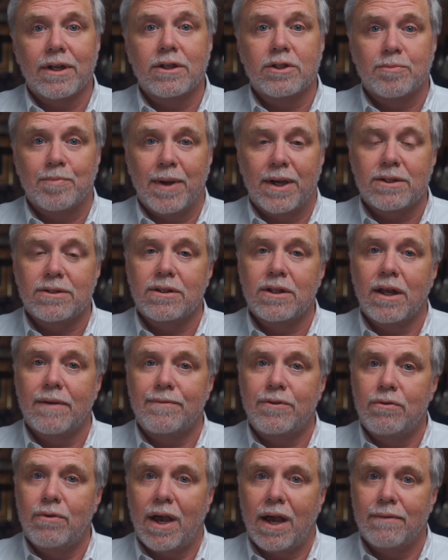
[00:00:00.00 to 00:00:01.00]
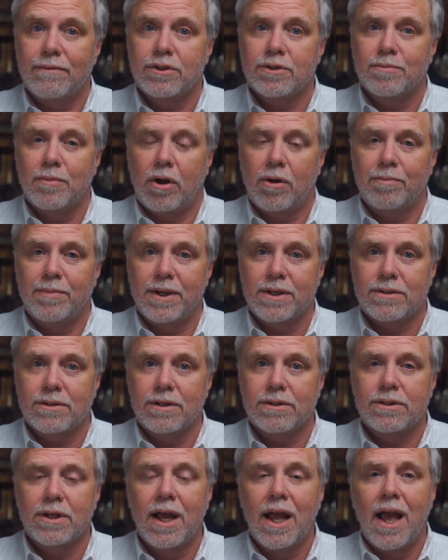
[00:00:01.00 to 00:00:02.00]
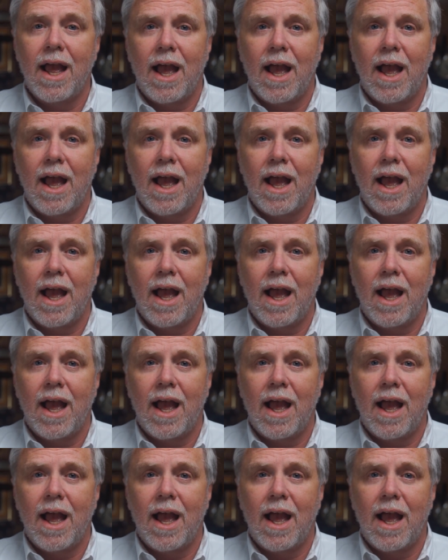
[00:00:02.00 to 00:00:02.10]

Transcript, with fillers: especially if you have a small business